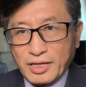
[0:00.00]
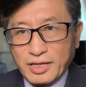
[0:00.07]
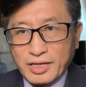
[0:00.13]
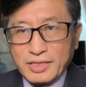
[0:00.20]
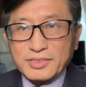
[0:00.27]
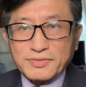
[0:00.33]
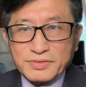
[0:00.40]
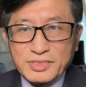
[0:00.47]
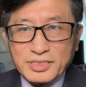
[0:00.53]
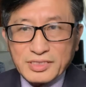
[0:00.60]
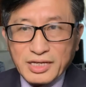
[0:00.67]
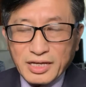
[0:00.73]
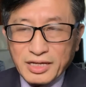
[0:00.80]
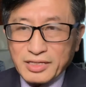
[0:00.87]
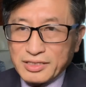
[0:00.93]
As of
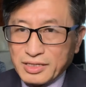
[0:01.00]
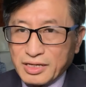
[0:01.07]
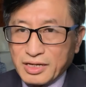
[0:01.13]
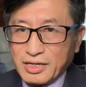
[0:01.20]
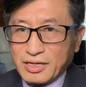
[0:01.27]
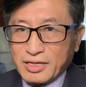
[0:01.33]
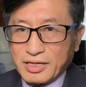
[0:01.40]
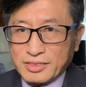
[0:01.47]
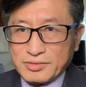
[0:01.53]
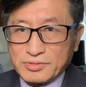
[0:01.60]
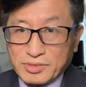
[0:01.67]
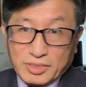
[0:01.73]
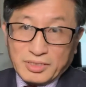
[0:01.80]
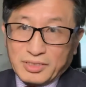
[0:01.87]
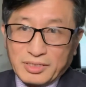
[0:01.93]
today,
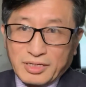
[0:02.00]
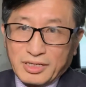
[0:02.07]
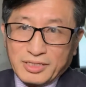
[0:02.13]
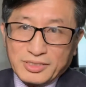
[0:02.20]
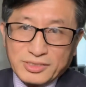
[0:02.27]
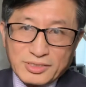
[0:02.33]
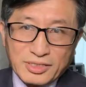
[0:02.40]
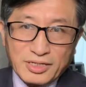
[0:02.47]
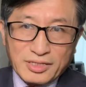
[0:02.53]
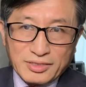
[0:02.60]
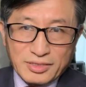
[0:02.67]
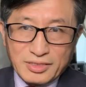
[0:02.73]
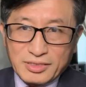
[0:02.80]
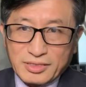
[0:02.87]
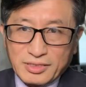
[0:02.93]
at least
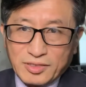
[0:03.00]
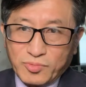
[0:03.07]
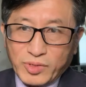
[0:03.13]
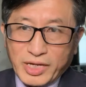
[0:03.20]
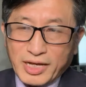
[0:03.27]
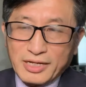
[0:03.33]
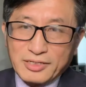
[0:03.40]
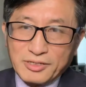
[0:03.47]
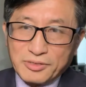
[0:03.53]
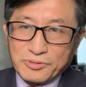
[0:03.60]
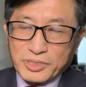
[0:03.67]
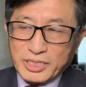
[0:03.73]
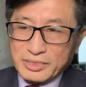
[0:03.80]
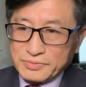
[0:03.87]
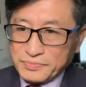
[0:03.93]
the way I know
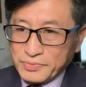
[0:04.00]
it.